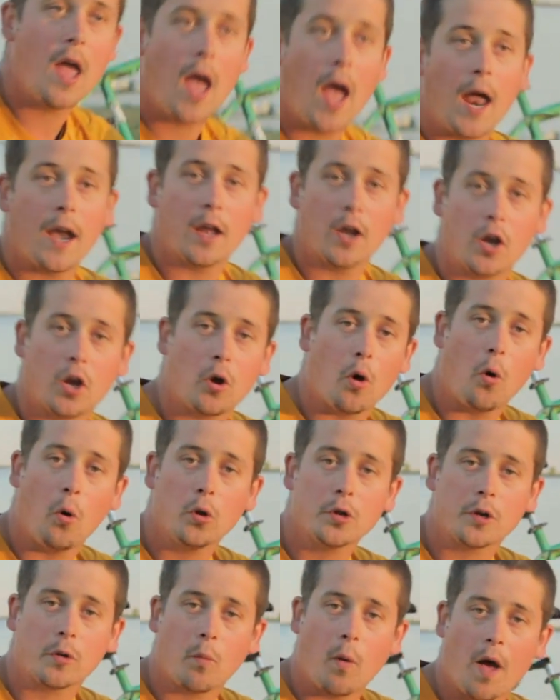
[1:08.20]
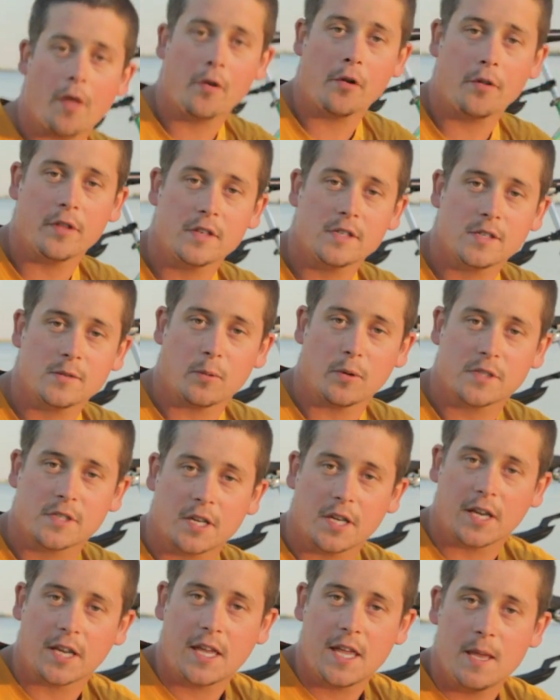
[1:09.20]
and in colder weather this is what's
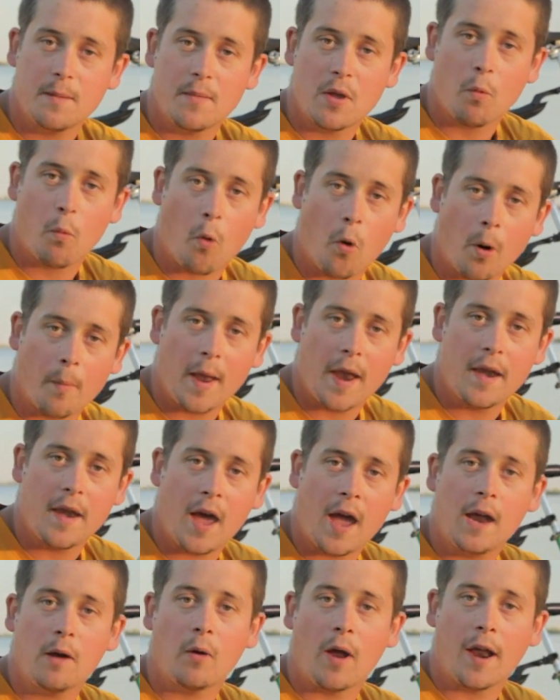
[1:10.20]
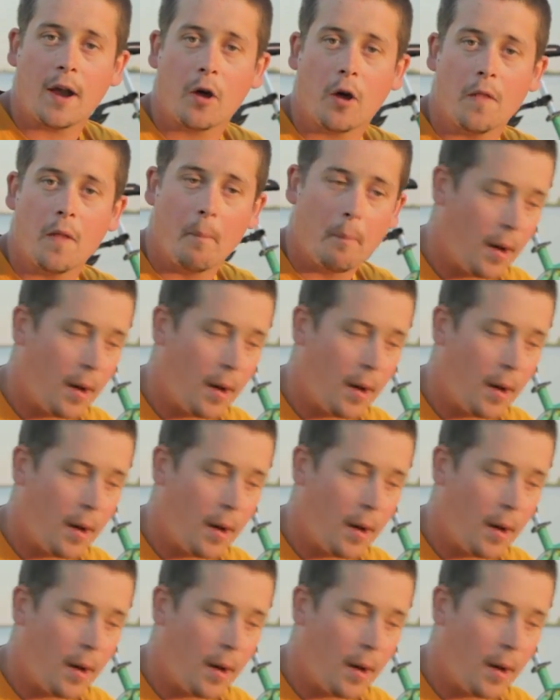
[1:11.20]
going to keep me warm at night and on the